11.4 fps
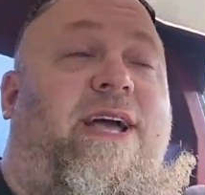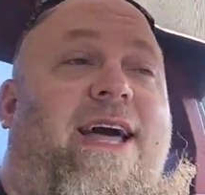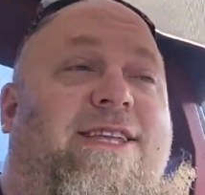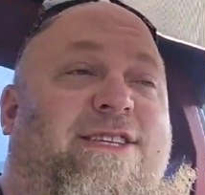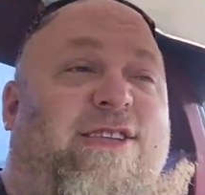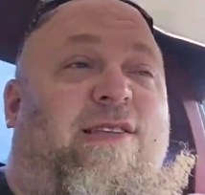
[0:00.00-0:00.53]

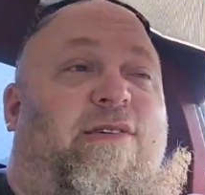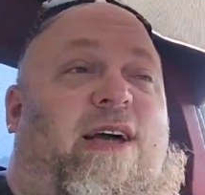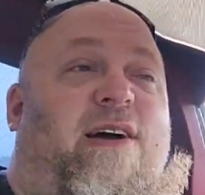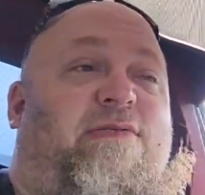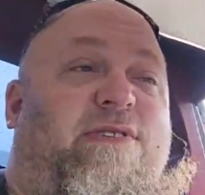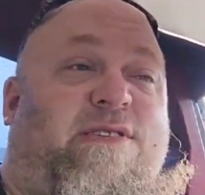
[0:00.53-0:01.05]
to slow
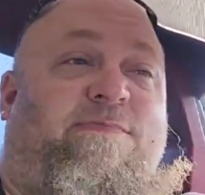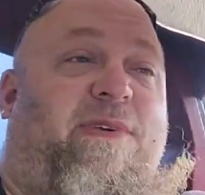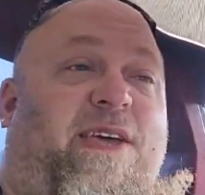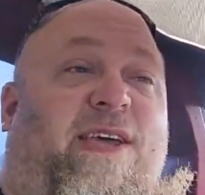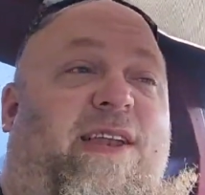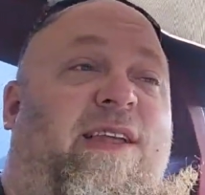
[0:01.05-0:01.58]
down the
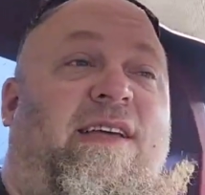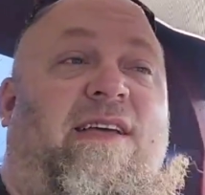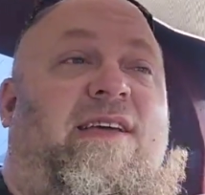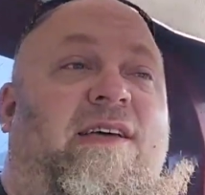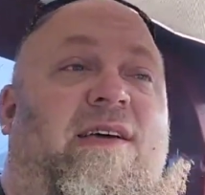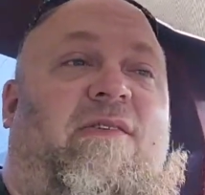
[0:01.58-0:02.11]
speed
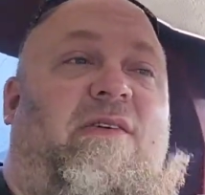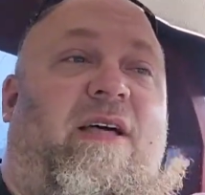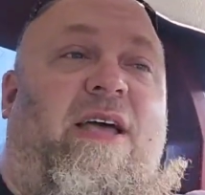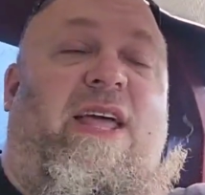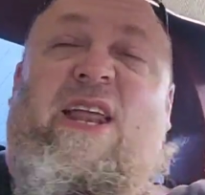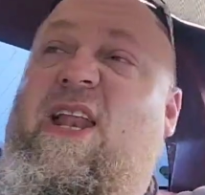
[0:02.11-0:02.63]
when
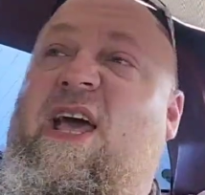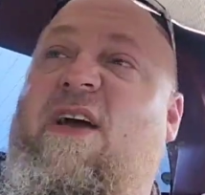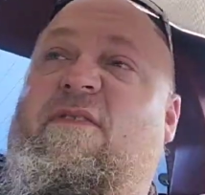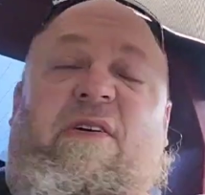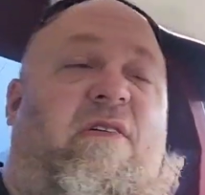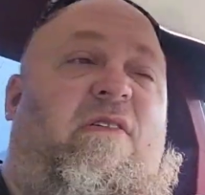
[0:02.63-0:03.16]
I get into
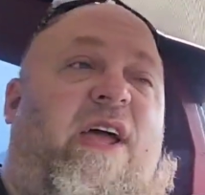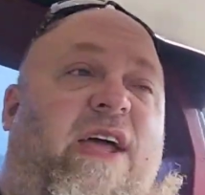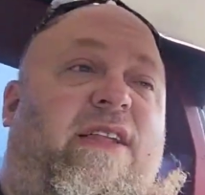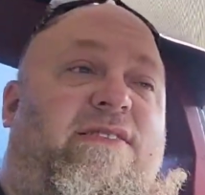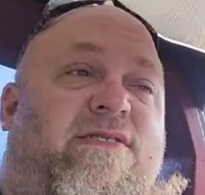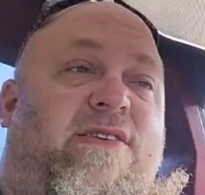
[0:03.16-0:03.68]
heavier
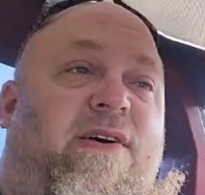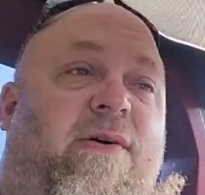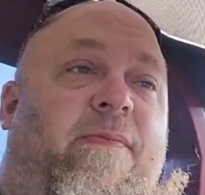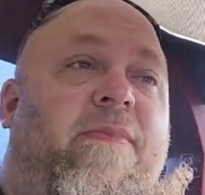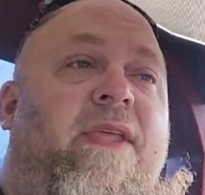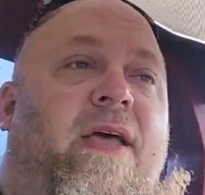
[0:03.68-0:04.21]
rain. So
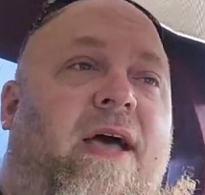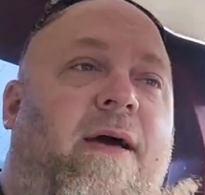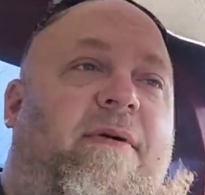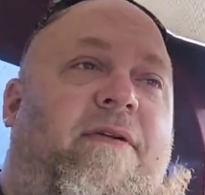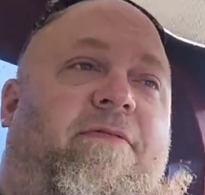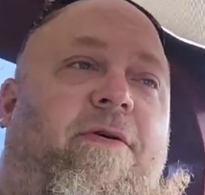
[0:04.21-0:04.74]
I'm
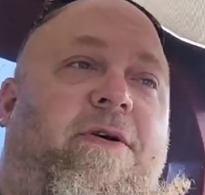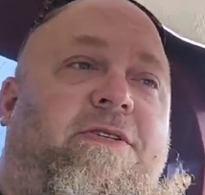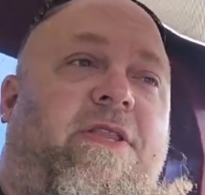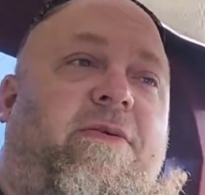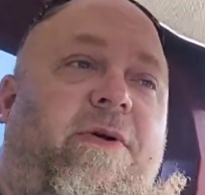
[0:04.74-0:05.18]
going to focus on the